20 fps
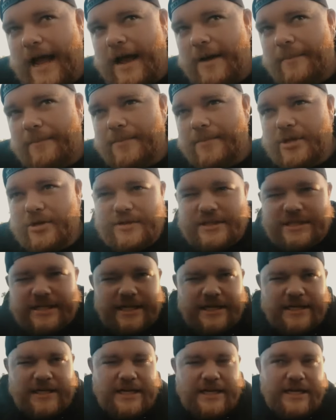
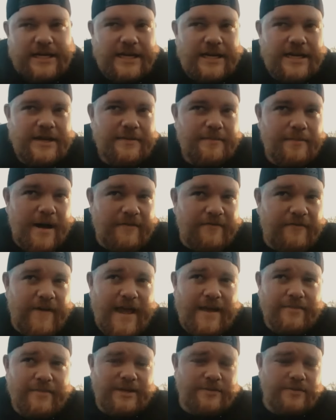music. My
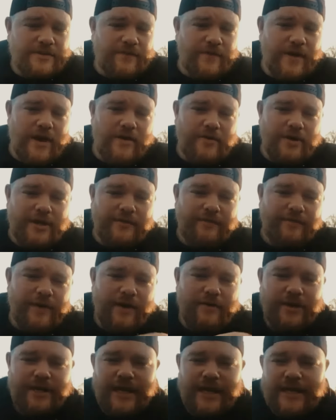family was very,
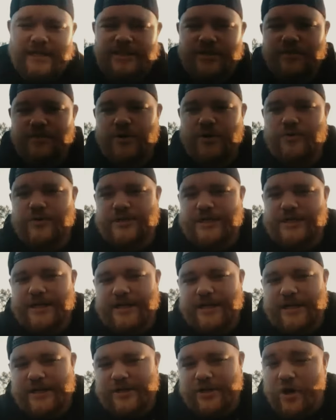very into music.
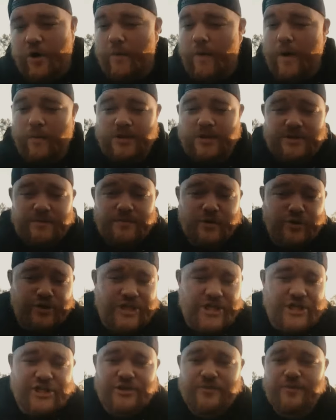No one was a
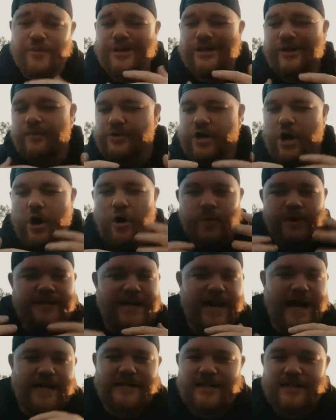musician, but there was always
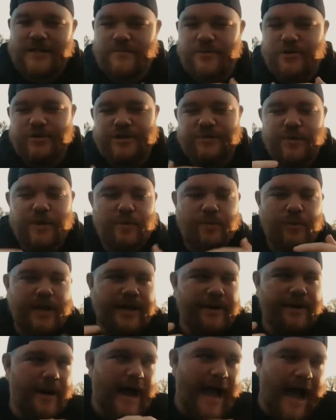constantly music being played
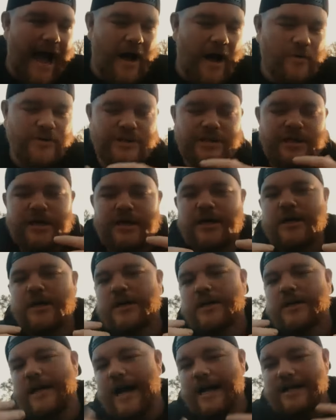in my house,
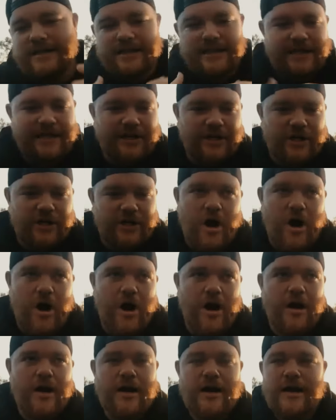constantly in the
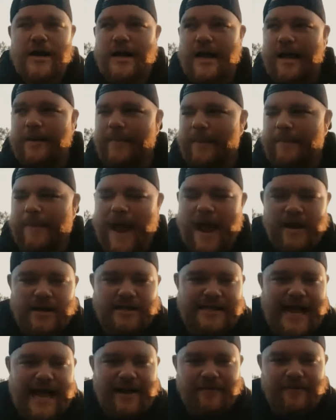car. And my parents
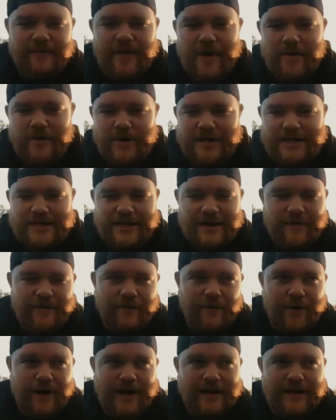had very
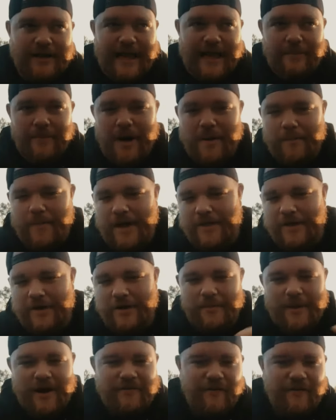different, like my mother
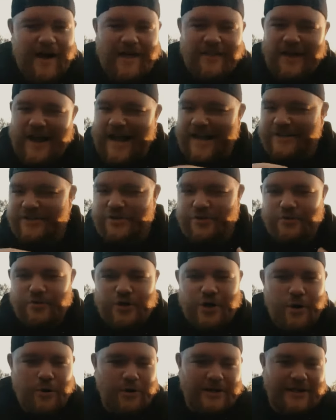and my father had two
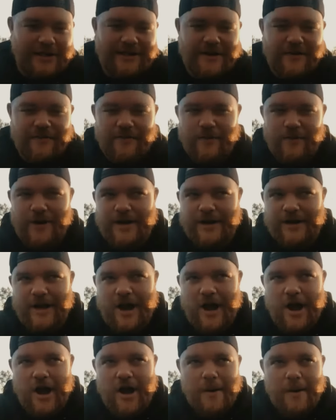totally different,
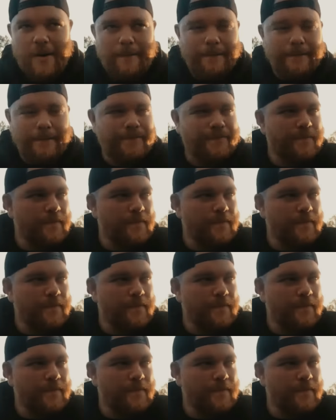um,